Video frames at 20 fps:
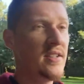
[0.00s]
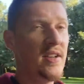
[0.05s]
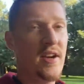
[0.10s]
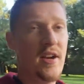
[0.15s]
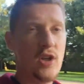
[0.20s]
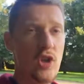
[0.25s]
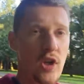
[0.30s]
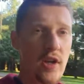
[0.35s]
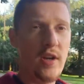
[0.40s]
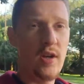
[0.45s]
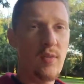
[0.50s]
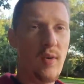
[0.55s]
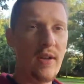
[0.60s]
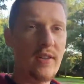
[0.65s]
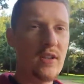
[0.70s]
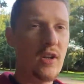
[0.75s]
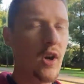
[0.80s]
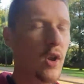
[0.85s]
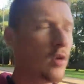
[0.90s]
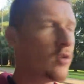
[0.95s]
They're actually
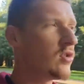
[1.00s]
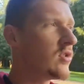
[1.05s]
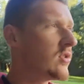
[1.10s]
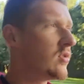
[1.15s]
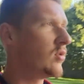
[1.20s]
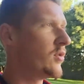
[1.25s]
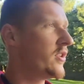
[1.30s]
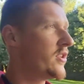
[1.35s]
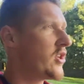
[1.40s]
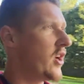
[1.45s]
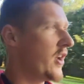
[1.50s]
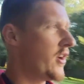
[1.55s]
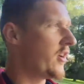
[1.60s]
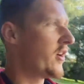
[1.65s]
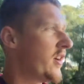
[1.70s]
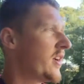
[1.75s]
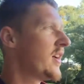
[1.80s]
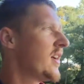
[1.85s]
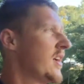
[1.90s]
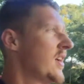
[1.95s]
quite close to each
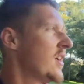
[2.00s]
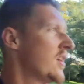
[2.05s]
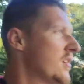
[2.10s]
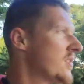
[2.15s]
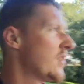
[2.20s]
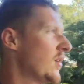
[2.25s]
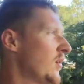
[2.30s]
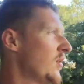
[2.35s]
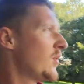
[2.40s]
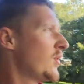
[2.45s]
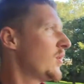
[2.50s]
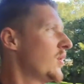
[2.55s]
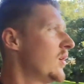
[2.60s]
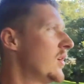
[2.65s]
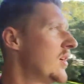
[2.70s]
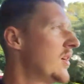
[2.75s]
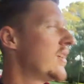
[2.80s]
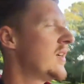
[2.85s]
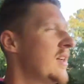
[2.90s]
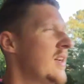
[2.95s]
other, so
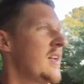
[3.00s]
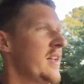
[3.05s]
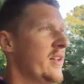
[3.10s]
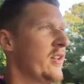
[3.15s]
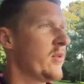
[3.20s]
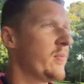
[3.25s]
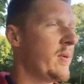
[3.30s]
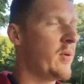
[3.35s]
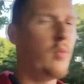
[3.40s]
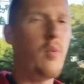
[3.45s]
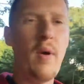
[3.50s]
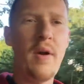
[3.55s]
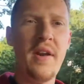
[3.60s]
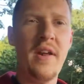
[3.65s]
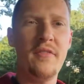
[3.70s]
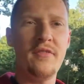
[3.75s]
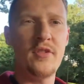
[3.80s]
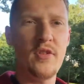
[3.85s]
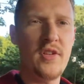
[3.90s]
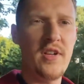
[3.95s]
it'll be one
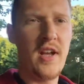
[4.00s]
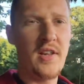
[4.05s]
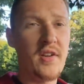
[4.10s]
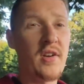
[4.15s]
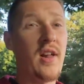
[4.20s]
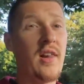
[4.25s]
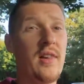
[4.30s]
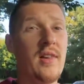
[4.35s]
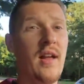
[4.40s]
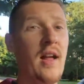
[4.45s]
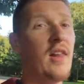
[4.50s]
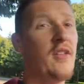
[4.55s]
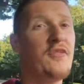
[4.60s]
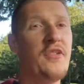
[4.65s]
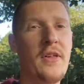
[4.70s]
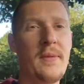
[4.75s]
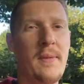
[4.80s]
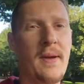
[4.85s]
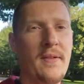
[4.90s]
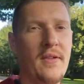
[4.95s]
after the other. I'll
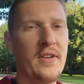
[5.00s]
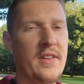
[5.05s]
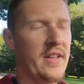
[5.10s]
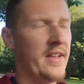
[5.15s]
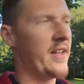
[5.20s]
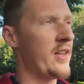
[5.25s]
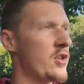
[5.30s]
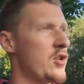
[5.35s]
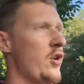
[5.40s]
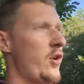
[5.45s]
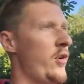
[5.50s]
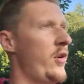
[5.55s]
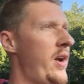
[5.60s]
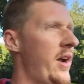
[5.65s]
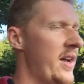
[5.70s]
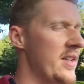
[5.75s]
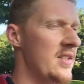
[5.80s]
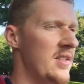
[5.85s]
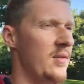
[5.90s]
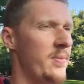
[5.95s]
film everything, I'll show you
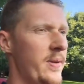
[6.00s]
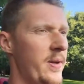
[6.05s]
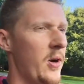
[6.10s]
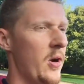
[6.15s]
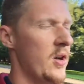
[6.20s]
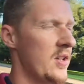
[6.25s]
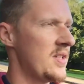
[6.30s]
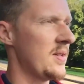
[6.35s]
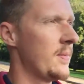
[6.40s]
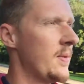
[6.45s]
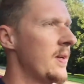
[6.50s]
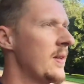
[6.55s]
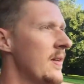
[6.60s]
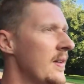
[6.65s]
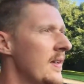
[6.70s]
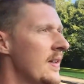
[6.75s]
guys, it'll be awesome.